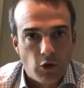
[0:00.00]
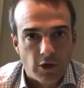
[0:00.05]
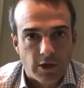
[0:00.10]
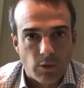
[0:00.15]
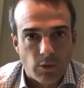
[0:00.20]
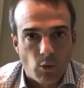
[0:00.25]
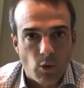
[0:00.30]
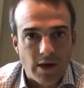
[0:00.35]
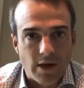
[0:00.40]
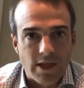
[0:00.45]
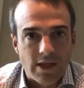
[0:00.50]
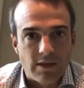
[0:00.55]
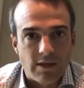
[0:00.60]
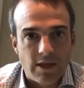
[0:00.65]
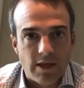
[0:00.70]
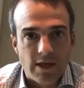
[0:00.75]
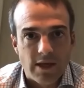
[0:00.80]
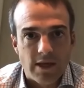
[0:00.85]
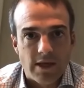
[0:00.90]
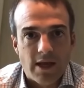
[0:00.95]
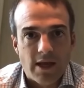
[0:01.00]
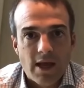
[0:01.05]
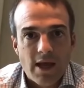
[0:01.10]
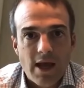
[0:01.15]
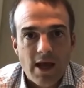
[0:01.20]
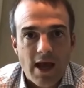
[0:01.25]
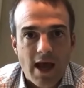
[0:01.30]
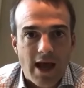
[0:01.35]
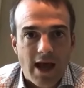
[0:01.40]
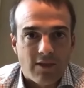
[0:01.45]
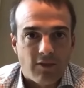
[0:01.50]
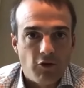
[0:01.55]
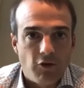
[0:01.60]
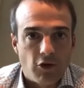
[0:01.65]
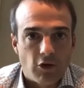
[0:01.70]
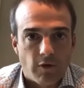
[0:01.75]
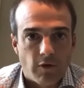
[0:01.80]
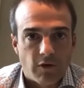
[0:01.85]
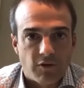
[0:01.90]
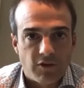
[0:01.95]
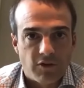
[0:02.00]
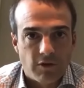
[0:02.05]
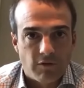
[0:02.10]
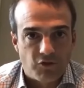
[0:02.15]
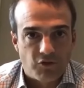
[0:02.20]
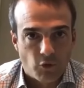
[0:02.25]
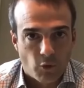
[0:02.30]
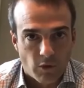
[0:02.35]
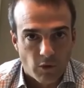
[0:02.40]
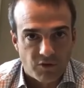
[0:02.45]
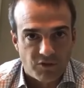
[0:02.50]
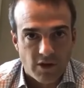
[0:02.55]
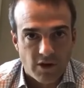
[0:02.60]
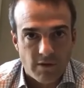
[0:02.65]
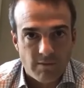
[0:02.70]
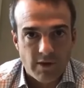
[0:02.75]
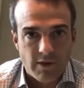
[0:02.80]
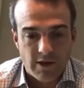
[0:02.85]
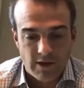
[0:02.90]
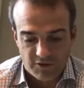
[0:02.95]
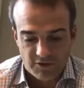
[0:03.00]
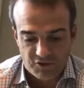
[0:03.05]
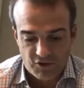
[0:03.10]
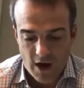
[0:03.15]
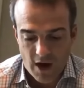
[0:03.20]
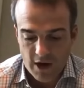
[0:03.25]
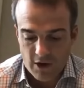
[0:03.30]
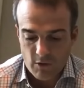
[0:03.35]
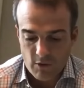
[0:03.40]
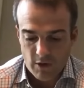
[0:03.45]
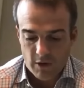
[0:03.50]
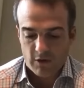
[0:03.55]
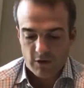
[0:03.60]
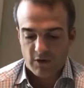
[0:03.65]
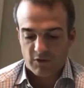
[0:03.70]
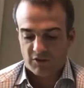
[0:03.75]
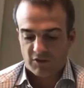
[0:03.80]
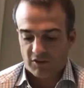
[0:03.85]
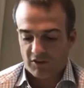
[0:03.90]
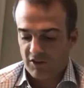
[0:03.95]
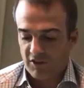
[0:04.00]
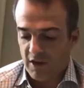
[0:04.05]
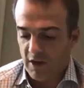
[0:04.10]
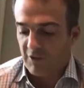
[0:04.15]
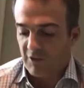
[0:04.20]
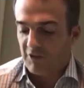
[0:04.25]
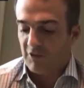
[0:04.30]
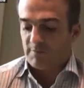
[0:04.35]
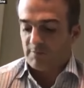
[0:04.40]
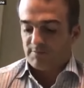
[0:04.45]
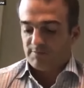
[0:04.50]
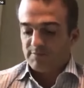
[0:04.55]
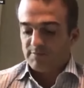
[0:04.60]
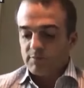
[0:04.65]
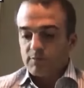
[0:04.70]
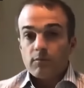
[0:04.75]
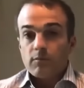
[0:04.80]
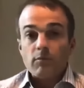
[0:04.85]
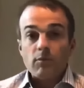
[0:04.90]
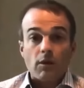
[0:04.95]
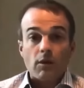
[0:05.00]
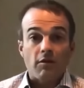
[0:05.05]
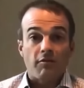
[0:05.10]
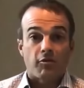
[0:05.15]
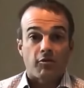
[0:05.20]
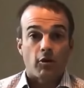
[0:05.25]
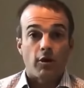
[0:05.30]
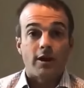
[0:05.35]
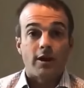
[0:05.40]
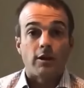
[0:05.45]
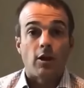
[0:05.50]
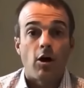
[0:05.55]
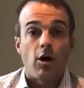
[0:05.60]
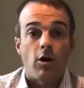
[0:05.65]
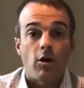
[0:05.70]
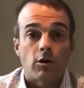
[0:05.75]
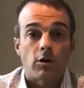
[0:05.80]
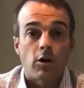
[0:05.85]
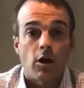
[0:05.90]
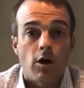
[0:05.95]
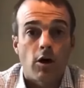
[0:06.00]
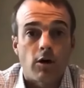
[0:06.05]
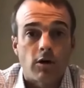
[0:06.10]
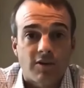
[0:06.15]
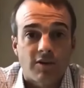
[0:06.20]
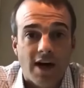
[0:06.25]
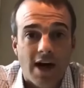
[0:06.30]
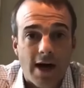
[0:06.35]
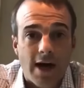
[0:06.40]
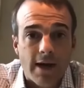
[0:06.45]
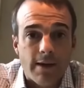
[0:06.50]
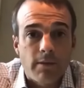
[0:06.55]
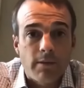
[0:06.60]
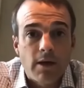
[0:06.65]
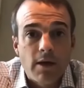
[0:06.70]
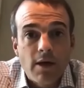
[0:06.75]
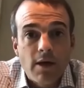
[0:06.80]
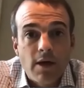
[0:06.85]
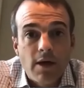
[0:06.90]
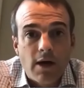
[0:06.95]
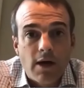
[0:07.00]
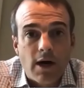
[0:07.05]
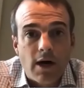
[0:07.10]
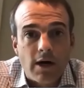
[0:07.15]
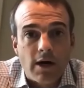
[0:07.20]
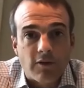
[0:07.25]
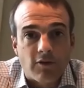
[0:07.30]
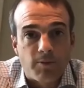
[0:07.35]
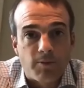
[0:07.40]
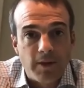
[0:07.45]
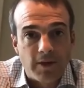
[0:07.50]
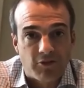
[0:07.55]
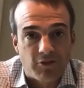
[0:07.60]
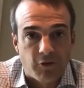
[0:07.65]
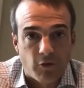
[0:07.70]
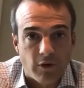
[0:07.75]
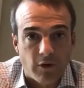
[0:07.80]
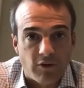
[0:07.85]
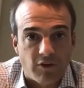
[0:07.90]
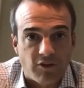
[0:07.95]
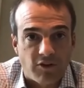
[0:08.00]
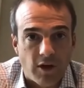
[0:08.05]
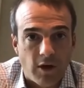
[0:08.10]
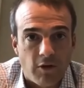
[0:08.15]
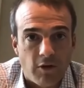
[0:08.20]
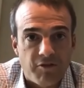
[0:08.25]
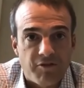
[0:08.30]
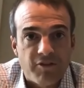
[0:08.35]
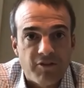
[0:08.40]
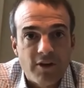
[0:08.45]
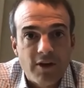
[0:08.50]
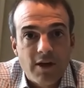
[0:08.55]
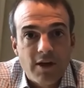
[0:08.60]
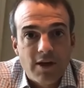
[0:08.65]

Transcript: You look at what he did at the University of Georgia and his track record of success for a long, long time. Uh, it speaks for itself.